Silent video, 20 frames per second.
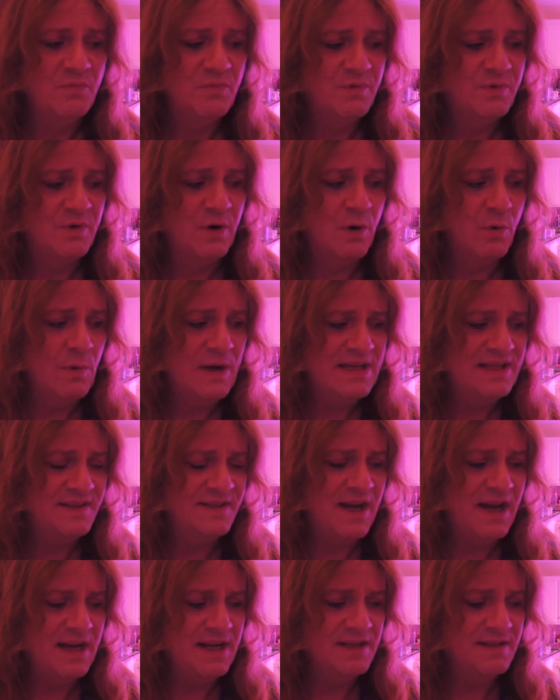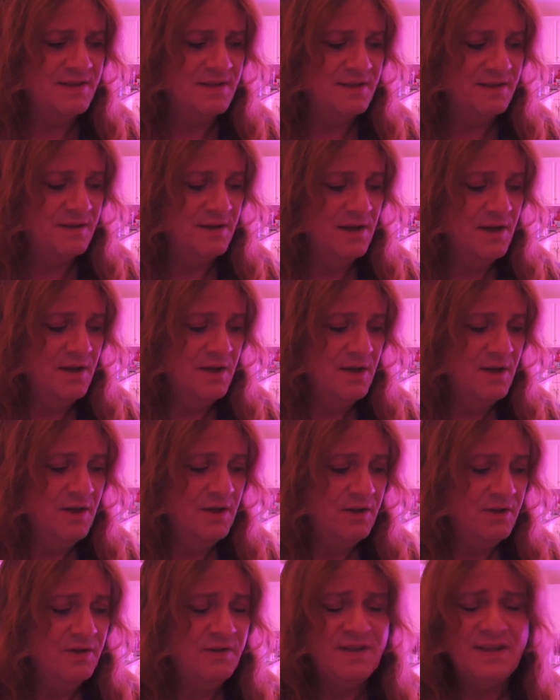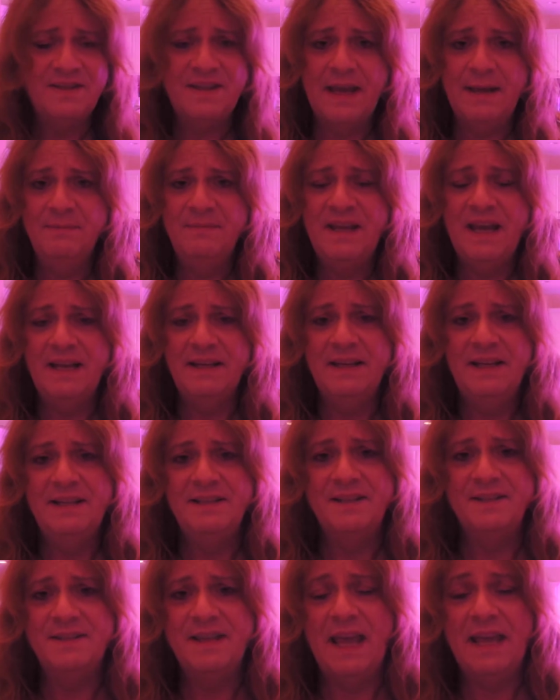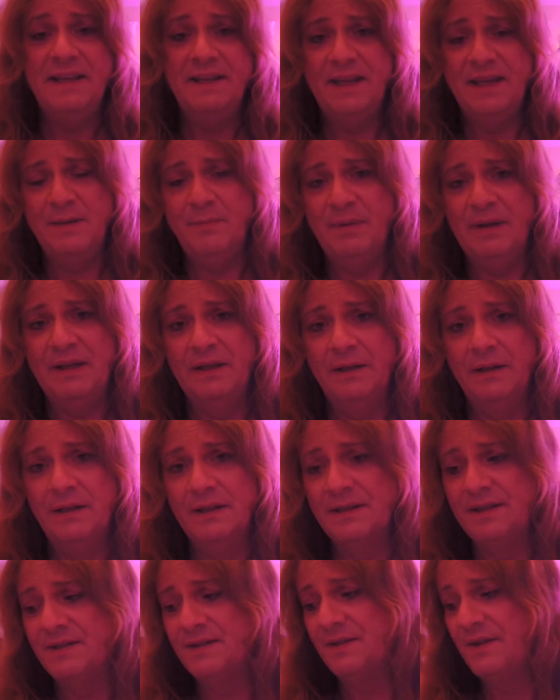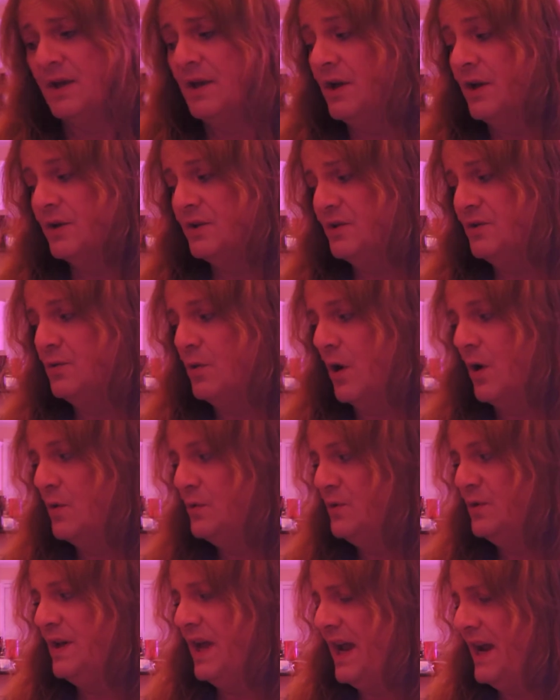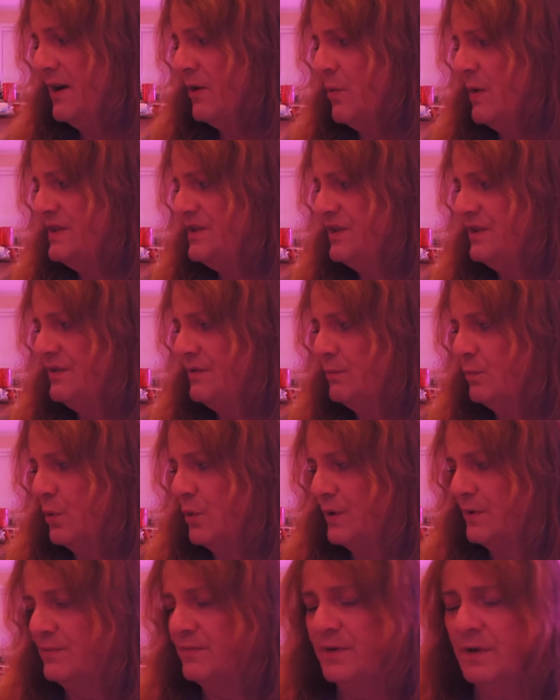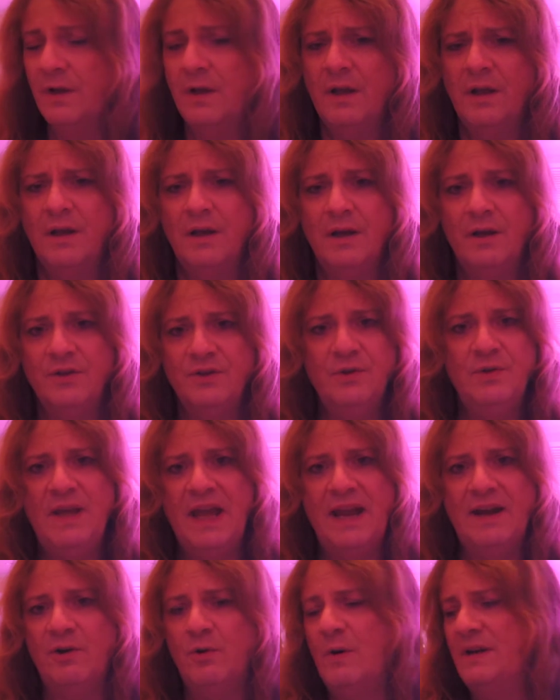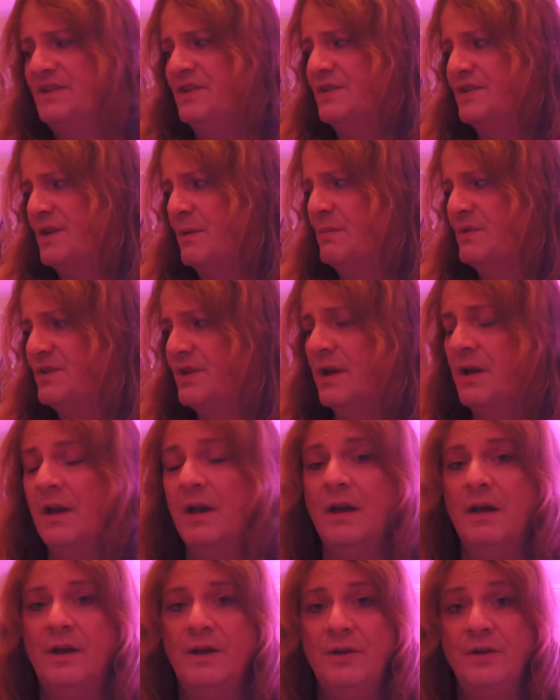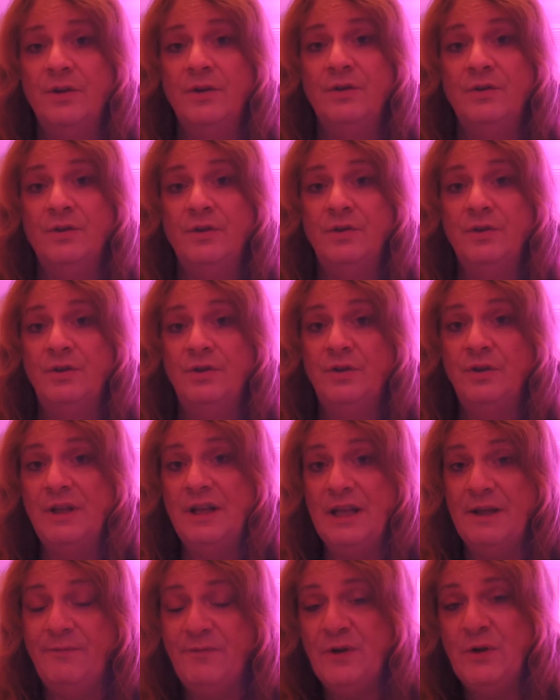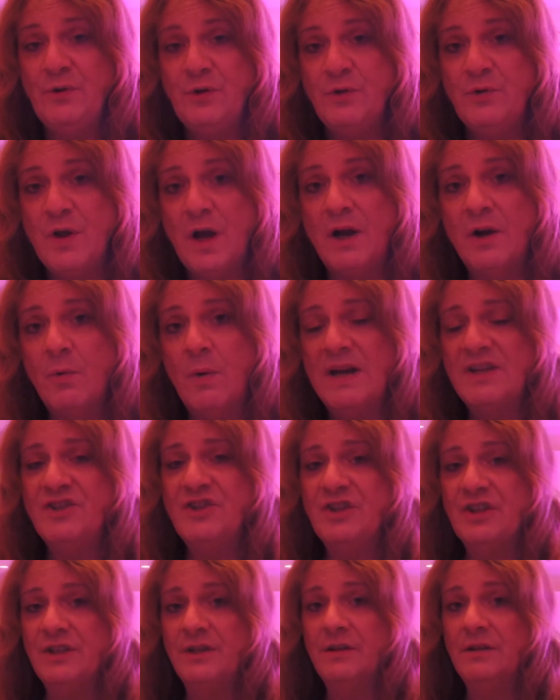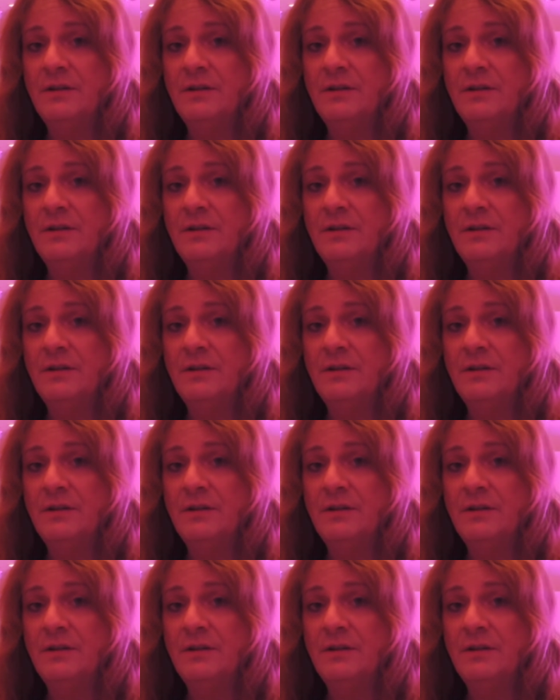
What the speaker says: throw away science and use the same techniques as gatekeeping. You can't question the word of, you can't question someone's. If you do not question